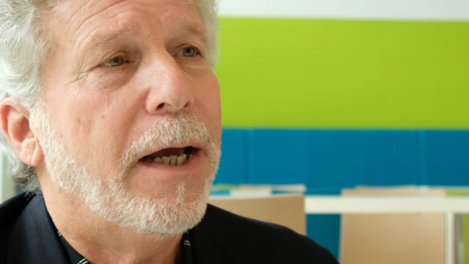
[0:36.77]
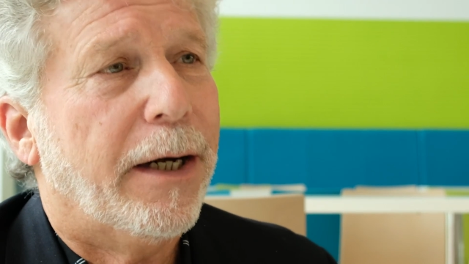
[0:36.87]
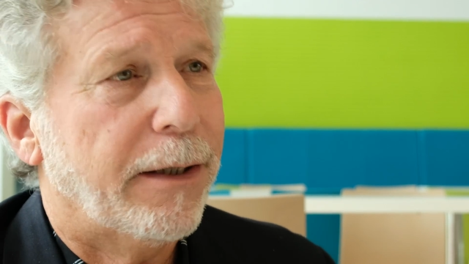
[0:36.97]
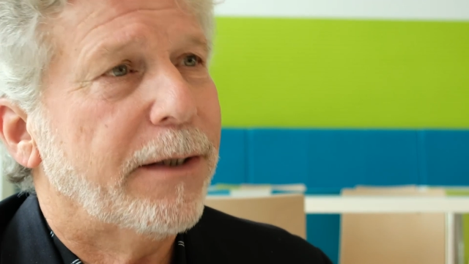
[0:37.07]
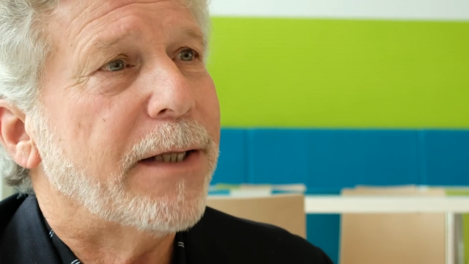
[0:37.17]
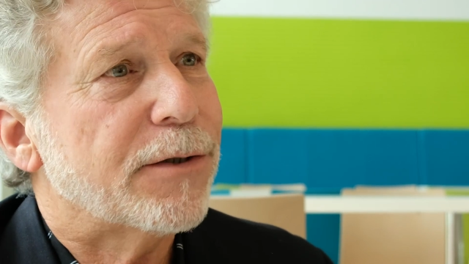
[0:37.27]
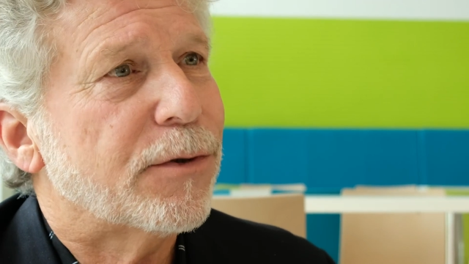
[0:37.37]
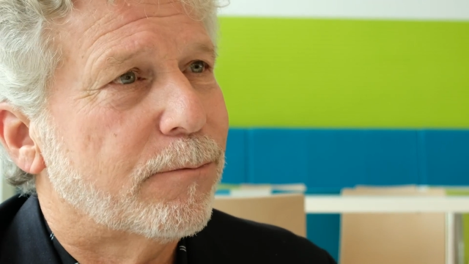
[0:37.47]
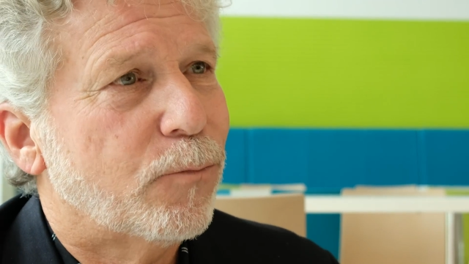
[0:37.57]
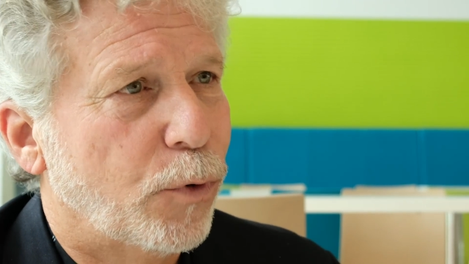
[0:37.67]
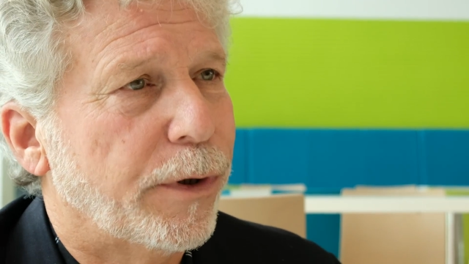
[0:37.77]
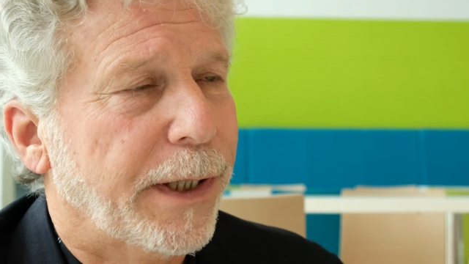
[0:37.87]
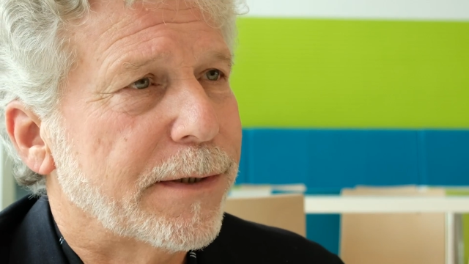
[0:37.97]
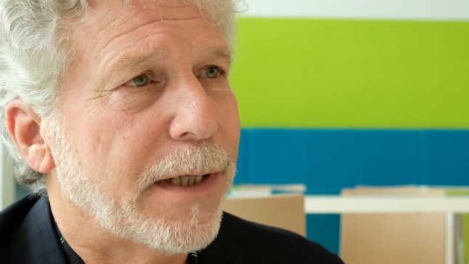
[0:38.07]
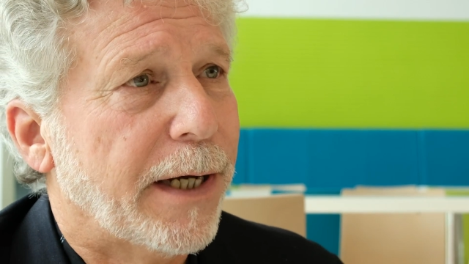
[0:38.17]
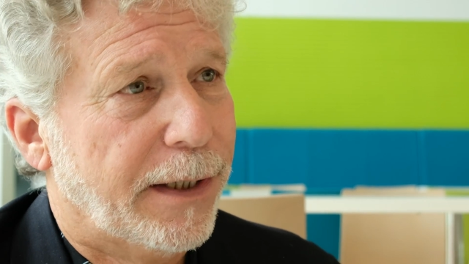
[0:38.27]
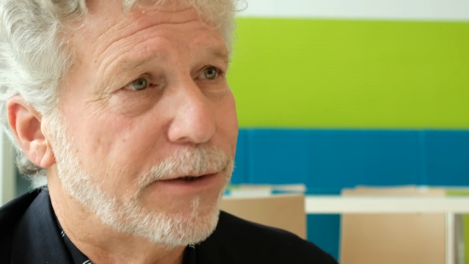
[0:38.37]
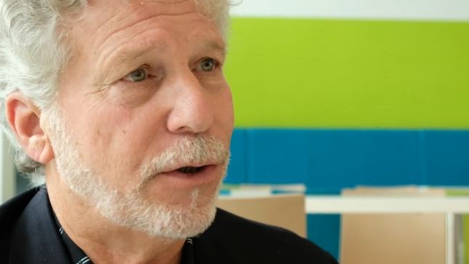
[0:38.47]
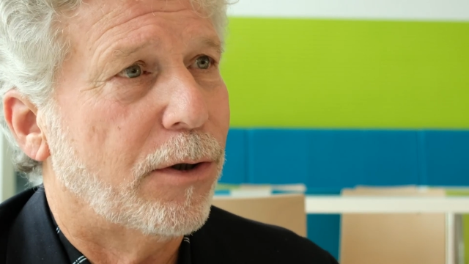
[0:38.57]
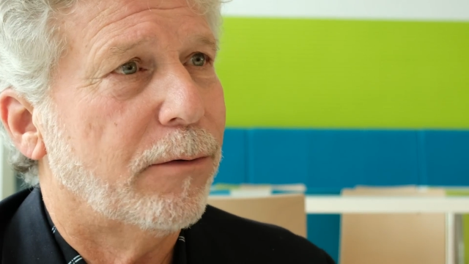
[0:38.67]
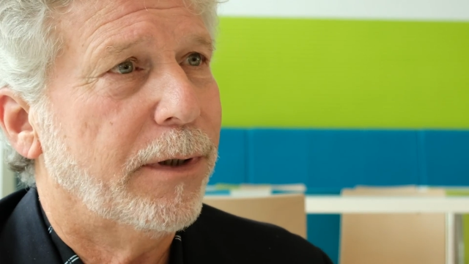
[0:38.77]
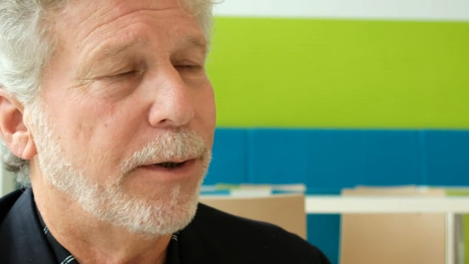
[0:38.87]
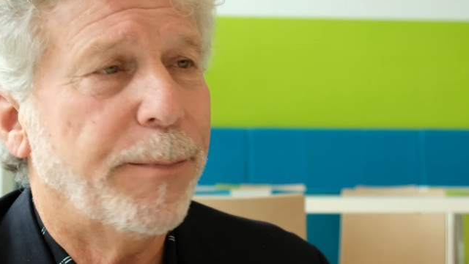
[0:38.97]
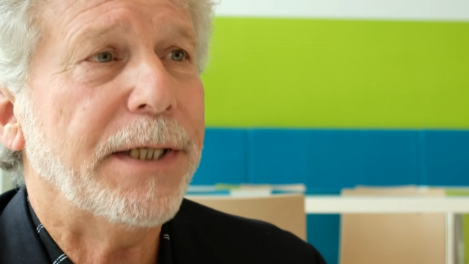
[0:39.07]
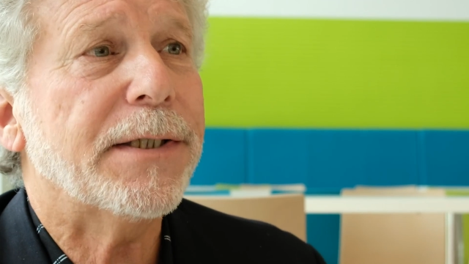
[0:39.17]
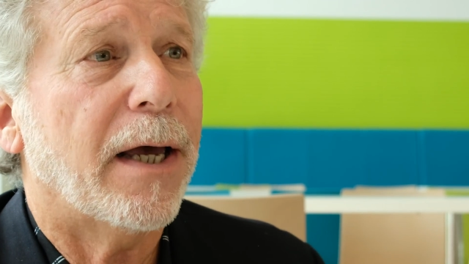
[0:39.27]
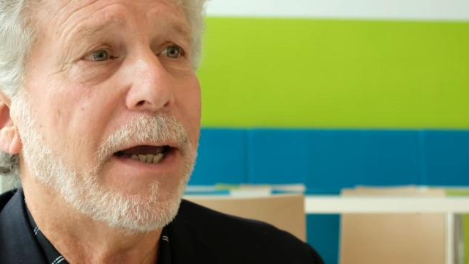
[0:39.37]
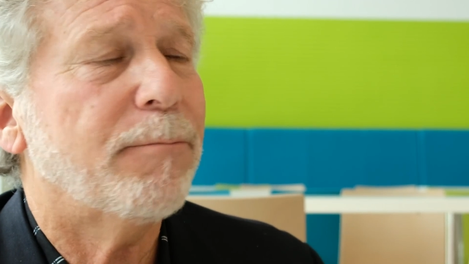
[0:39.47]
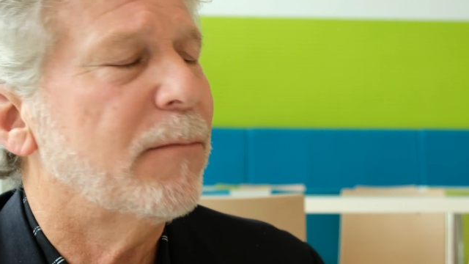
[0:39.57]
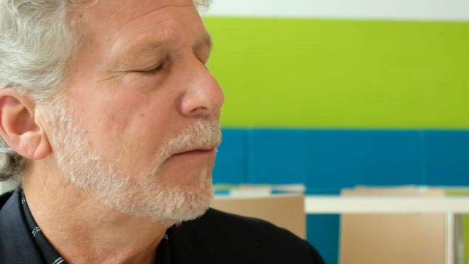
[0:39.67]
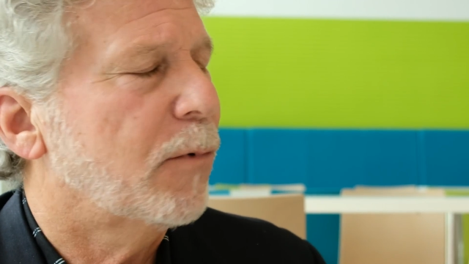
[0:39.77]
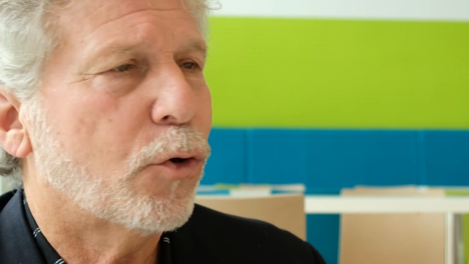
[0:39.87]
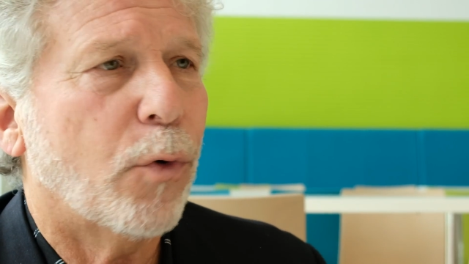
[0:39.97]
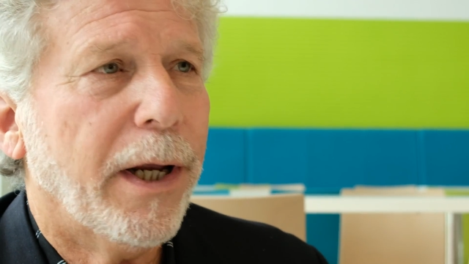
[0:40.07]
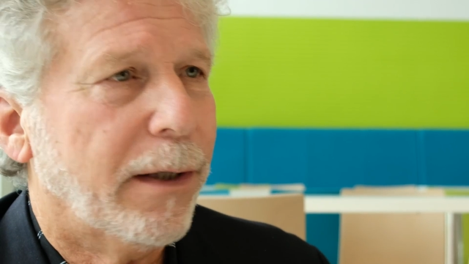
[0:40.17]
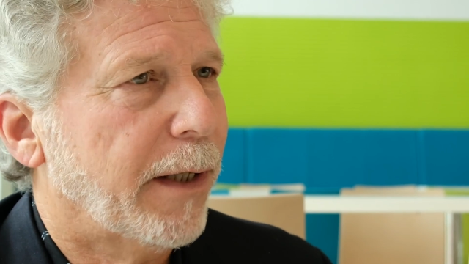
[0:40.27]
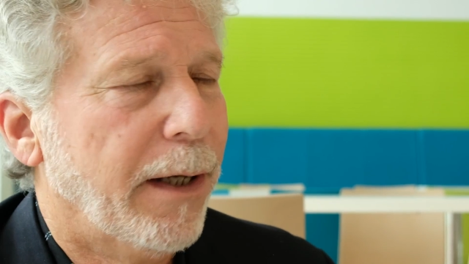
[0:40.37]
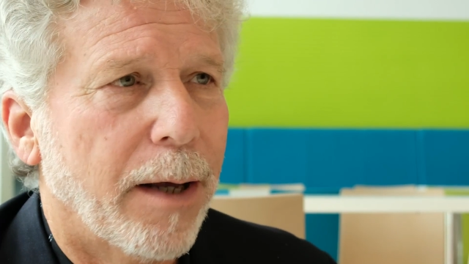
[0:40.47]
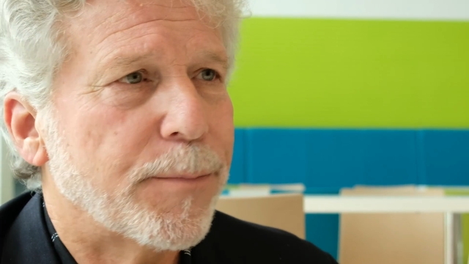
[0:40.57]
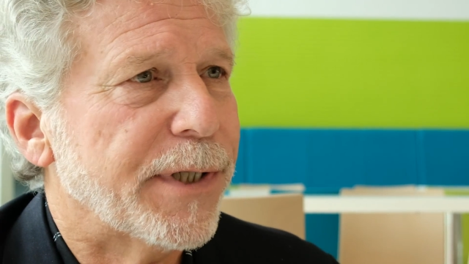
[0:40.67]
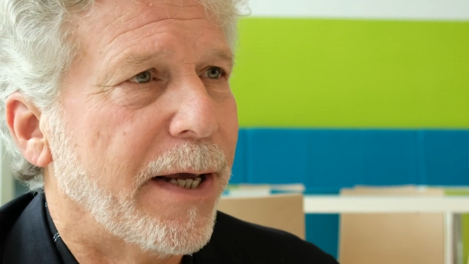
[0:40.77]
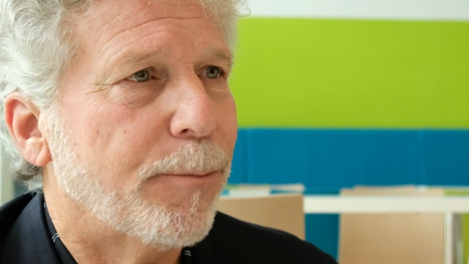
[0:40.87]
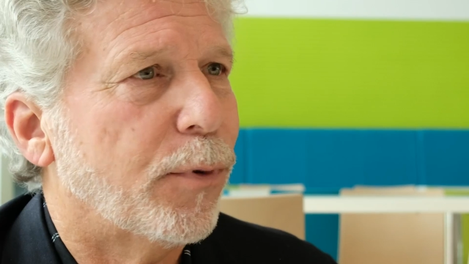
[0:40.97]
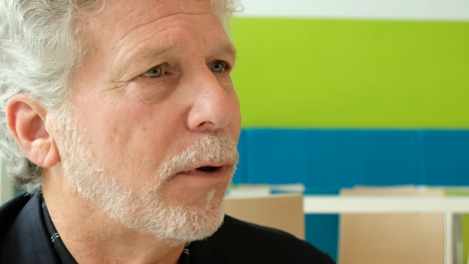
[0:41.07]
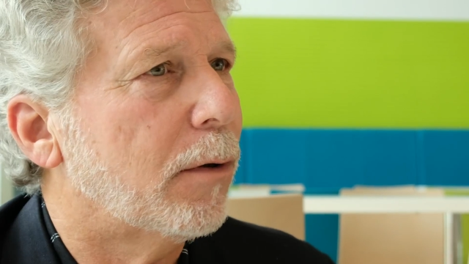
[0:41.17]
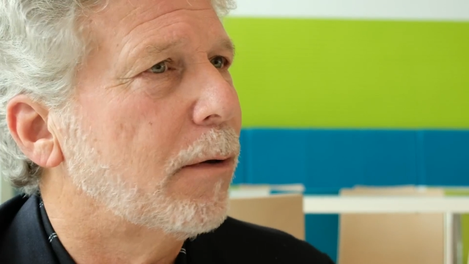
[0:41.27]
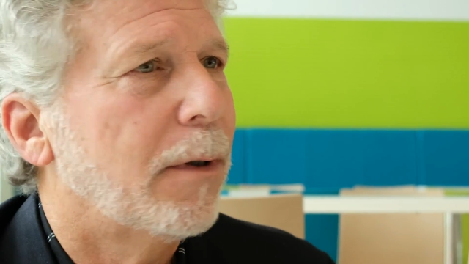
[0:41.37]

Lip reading: And I think that's really exciting. So in the meantime, great, they upsample,